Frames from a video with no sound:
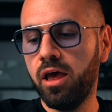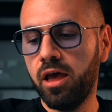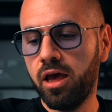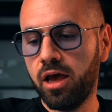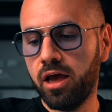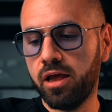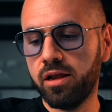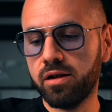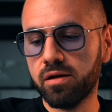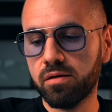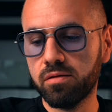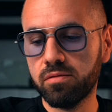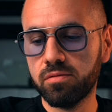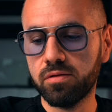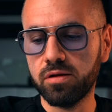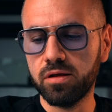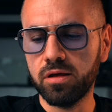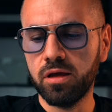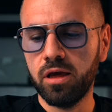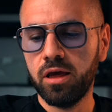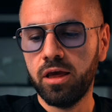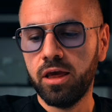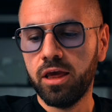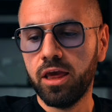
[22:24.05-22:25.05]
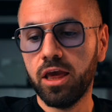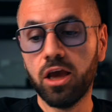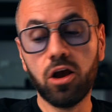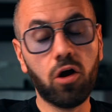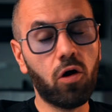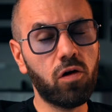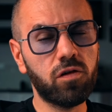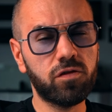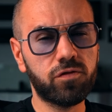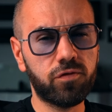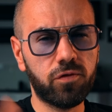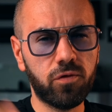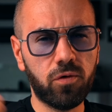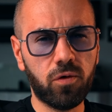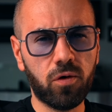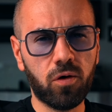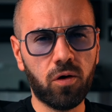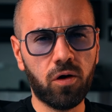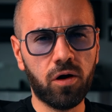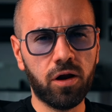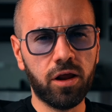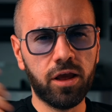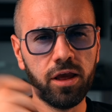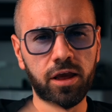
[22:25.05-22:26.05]
And he calls
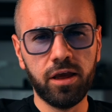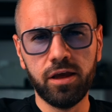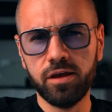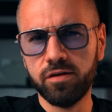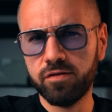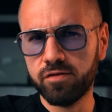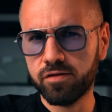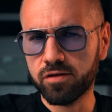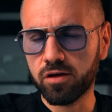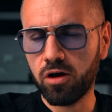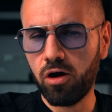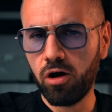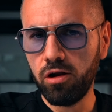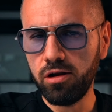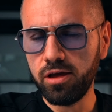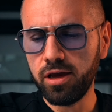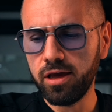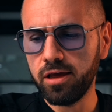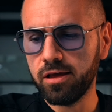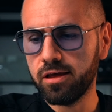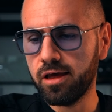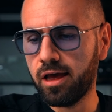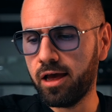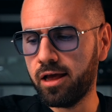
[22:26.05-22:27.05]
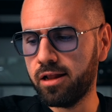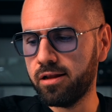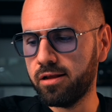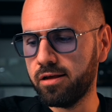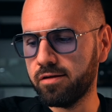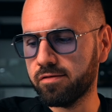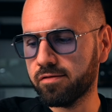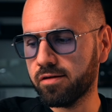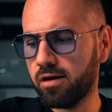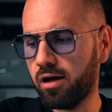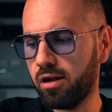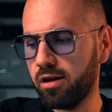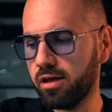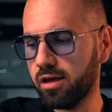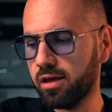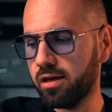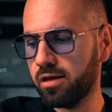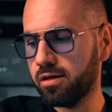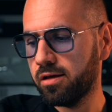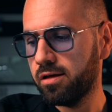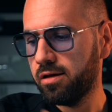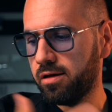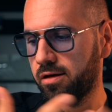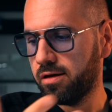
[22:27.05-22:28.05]
for his colleague and his colleague
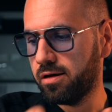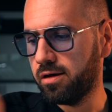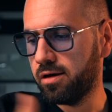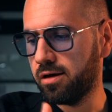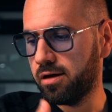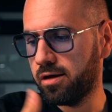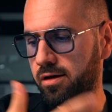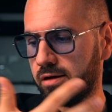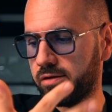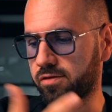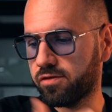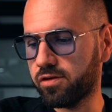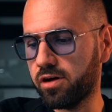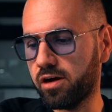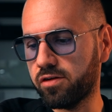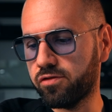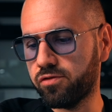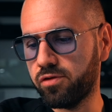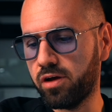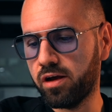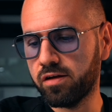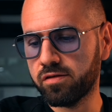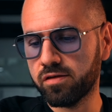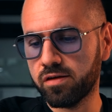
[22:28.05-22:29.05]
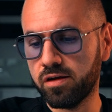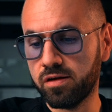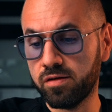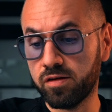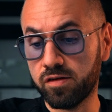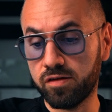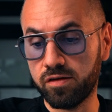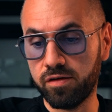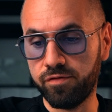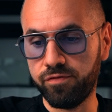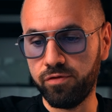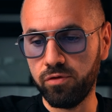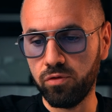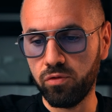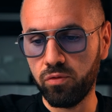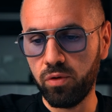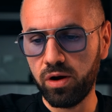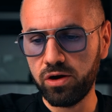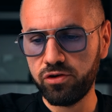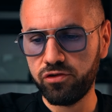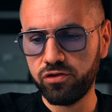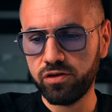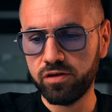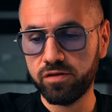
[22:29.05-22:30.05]
uh, starts to ask us a few
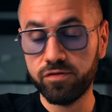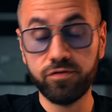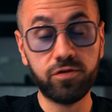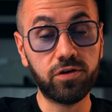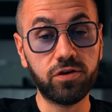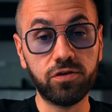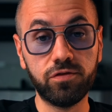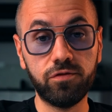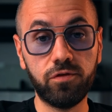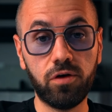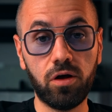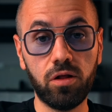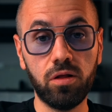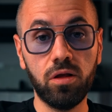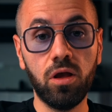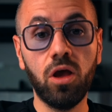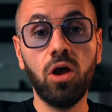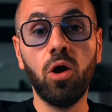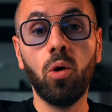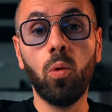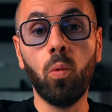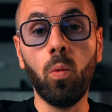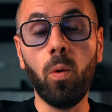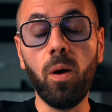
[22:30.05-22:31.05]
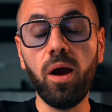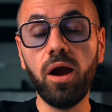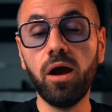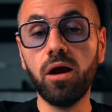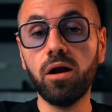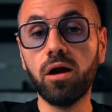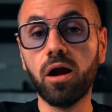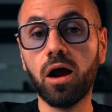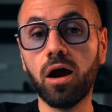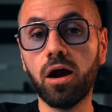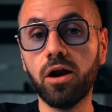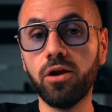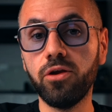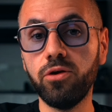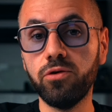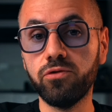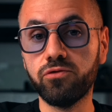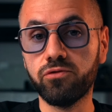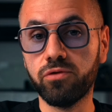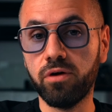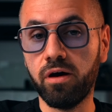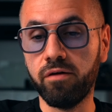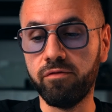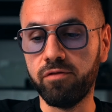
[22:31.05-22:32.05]
questions. First of all, where are you
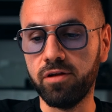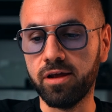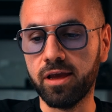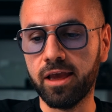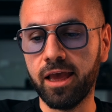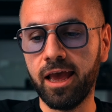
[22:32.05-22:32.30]
traveling?